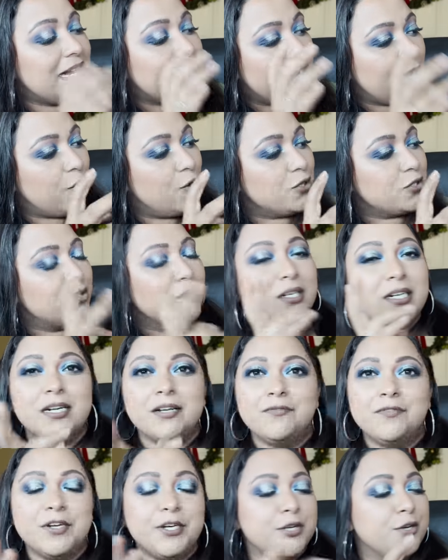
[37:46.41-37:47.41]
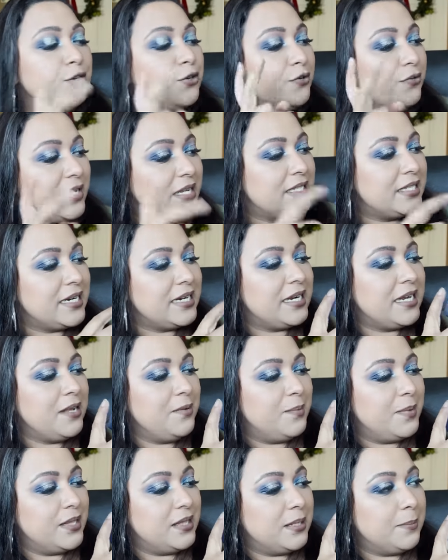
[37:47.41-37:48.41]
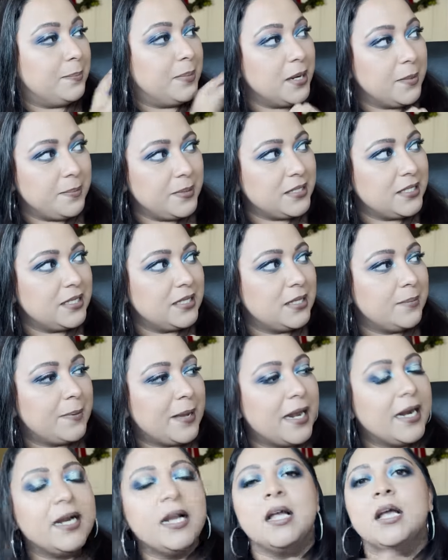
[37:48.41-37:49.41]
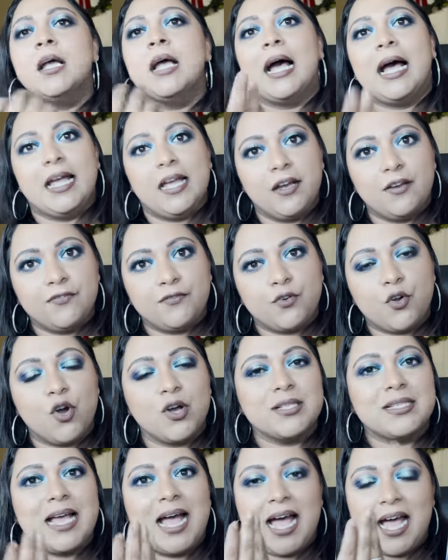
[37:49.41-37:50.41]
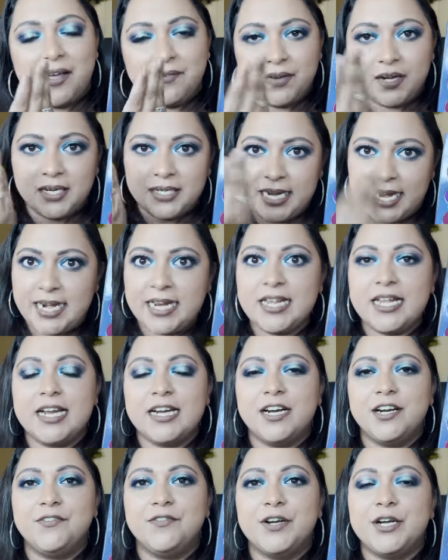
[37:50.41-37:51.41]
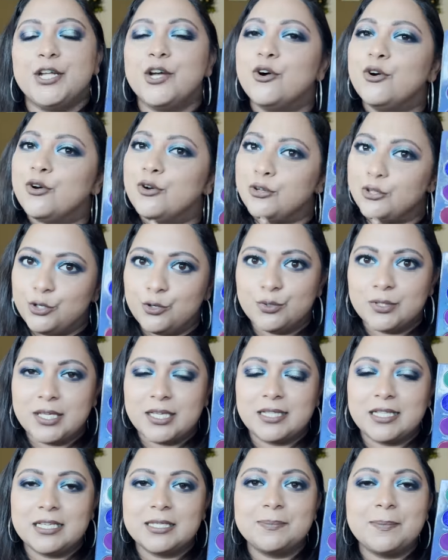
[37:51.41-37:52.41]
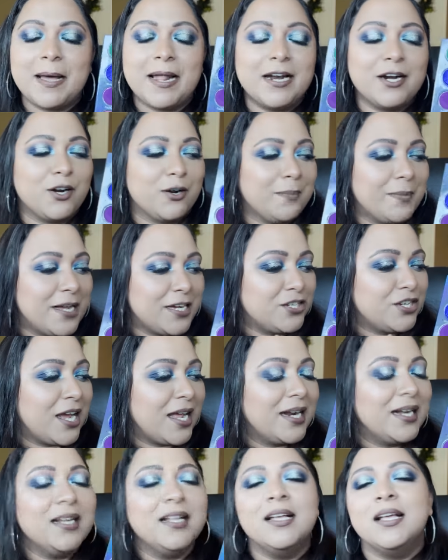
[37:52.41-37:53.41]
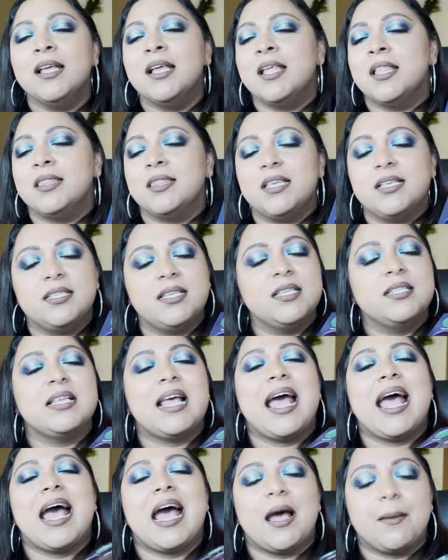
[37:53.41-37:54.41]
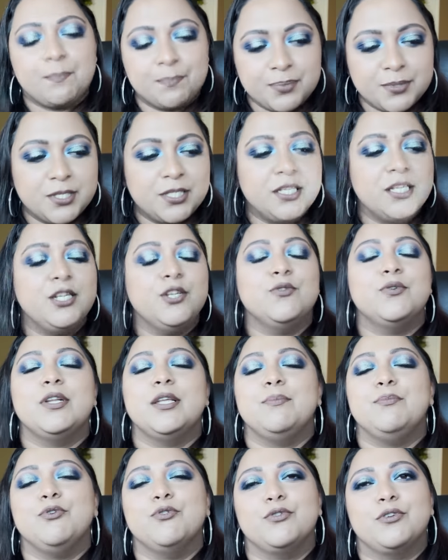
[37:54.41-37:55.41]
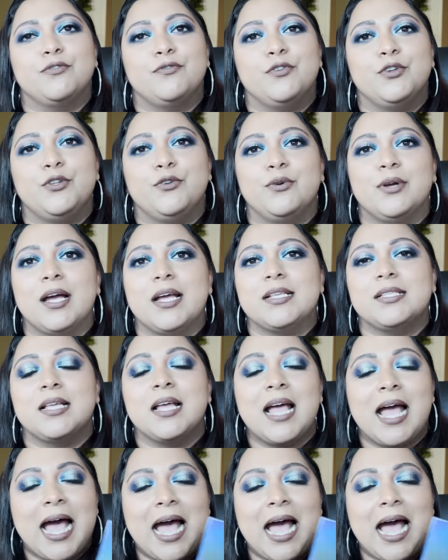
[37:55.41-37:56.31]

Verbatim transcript: I also did a video recently with the purples in the palette. I, of course, have a dedicated video using this palette on my channel. This is absolutely beautiful, you guys.